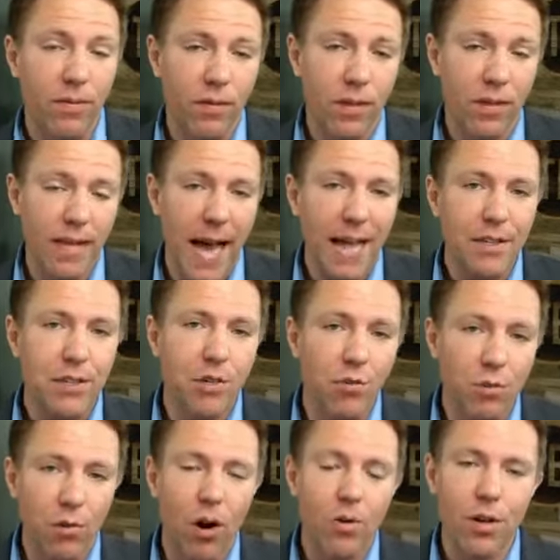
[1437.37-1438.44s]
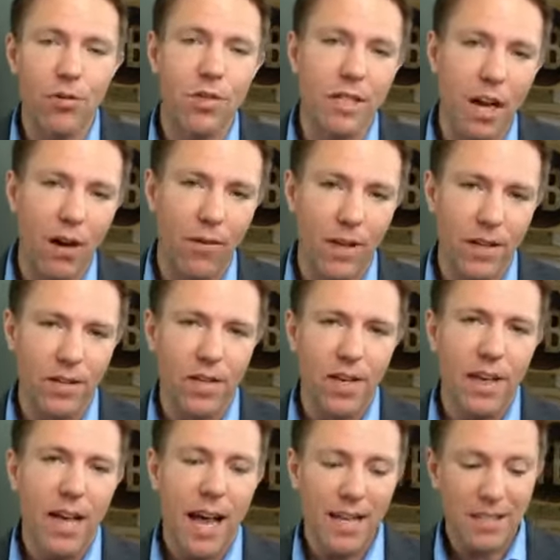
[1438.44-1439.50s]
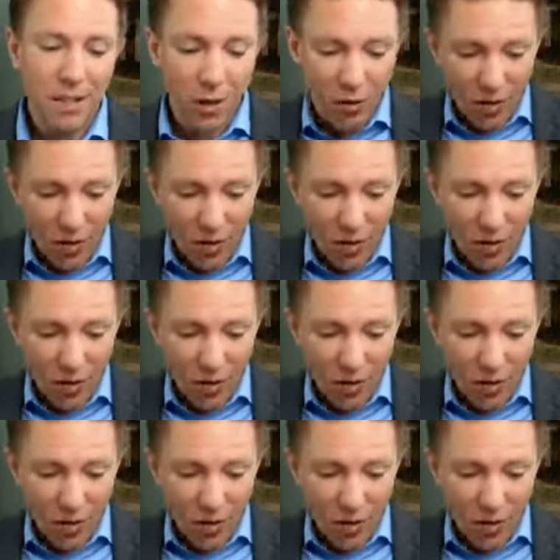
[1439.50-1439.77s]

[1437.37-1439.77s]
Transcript: Because as you grow yourself, as as your